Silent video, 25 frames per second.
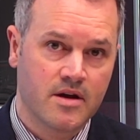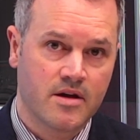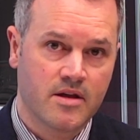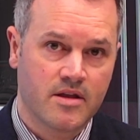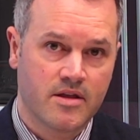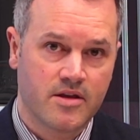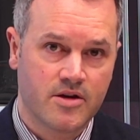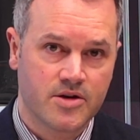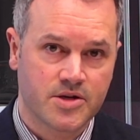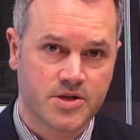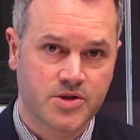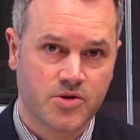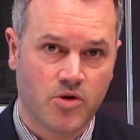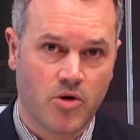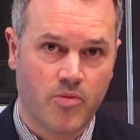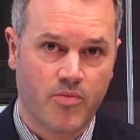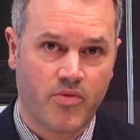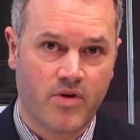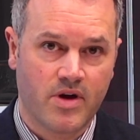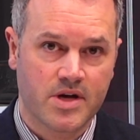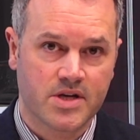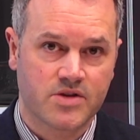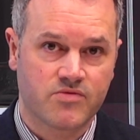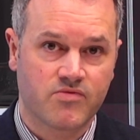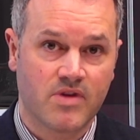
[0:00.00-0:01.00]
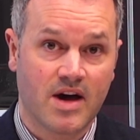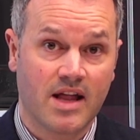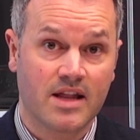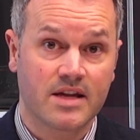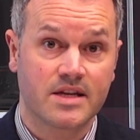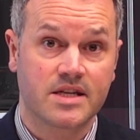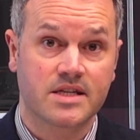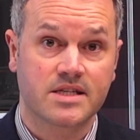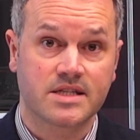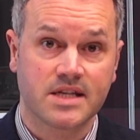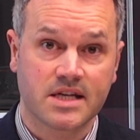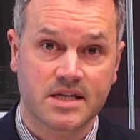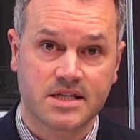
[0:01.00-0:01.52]
their stock price
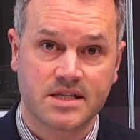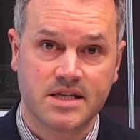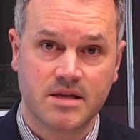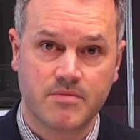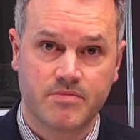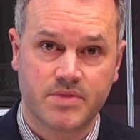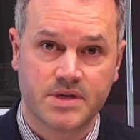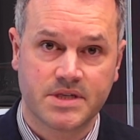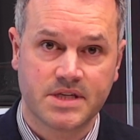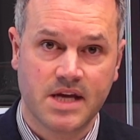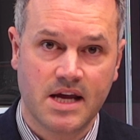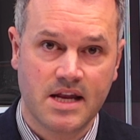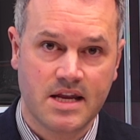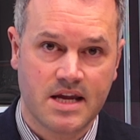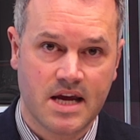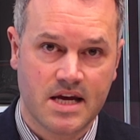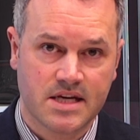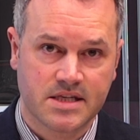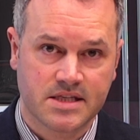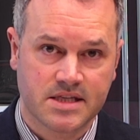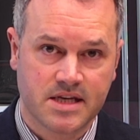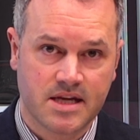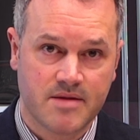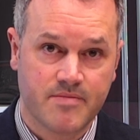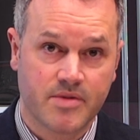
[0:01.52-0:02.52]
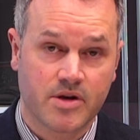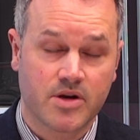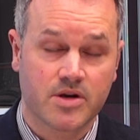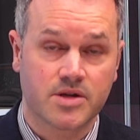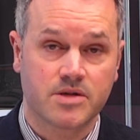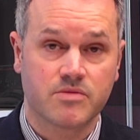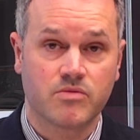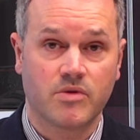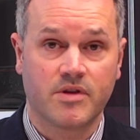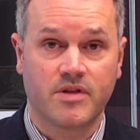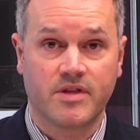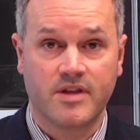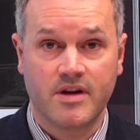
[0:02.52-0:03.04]
rallied 16% yesterday
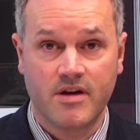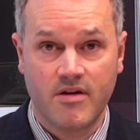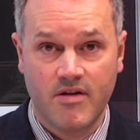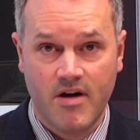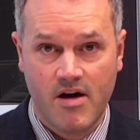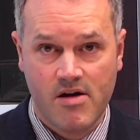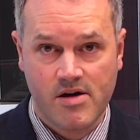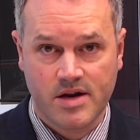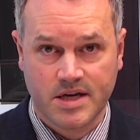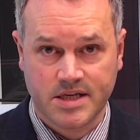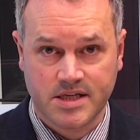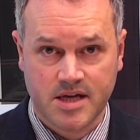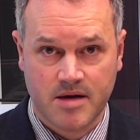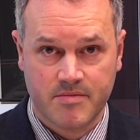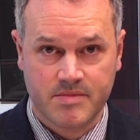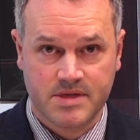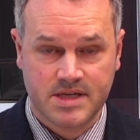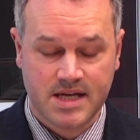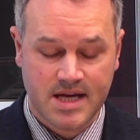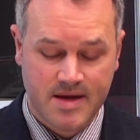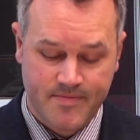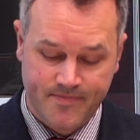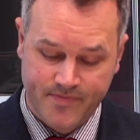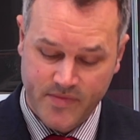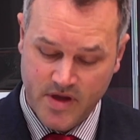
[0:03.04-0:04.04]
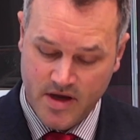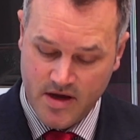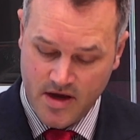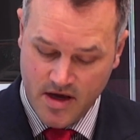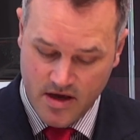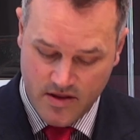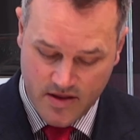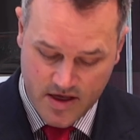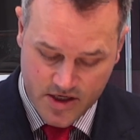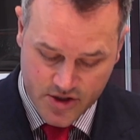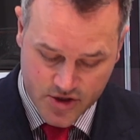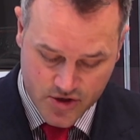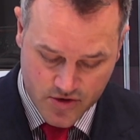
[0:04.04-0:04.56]
because with their earnings update,
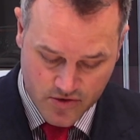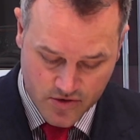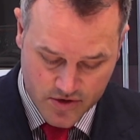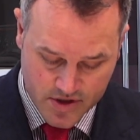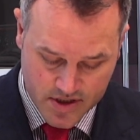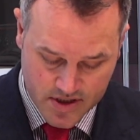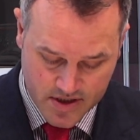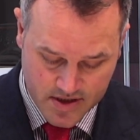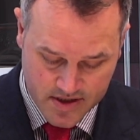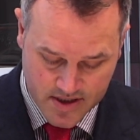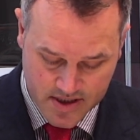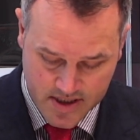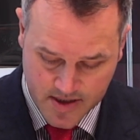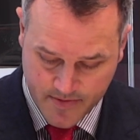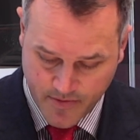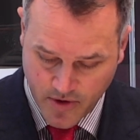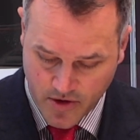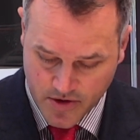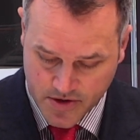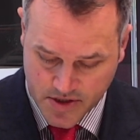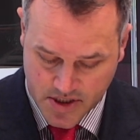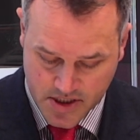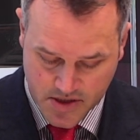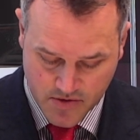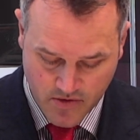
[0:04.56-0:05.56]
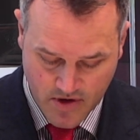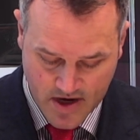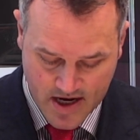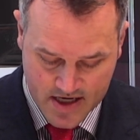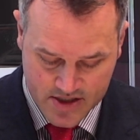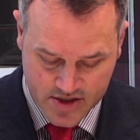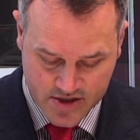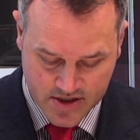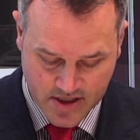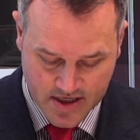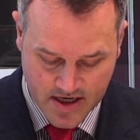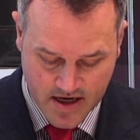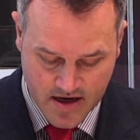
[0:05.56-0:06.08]
they showed that deposits were
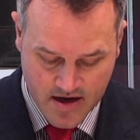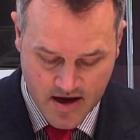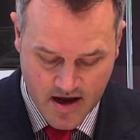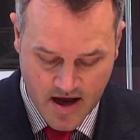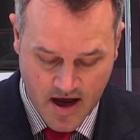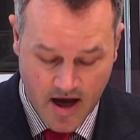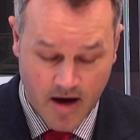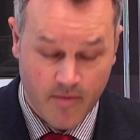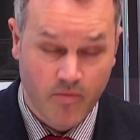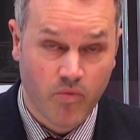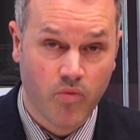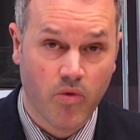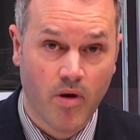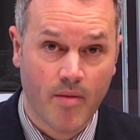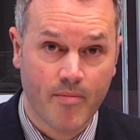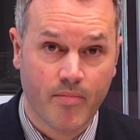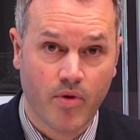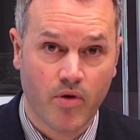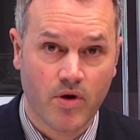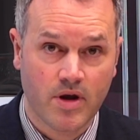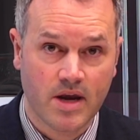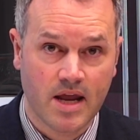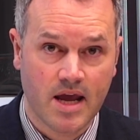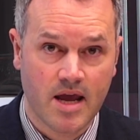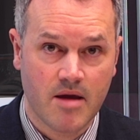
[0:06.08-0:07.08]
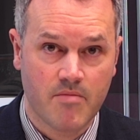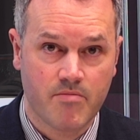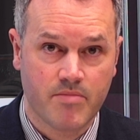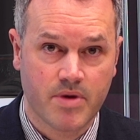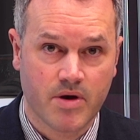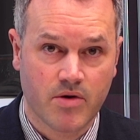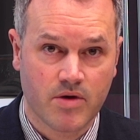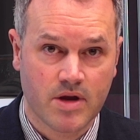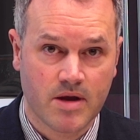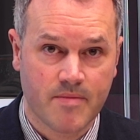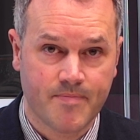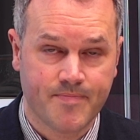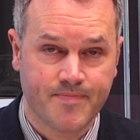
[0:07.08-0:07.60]
actually up 1.8
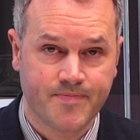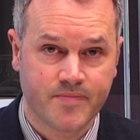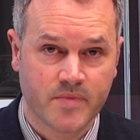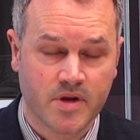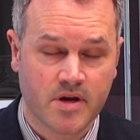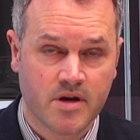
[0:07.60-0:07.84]
billion.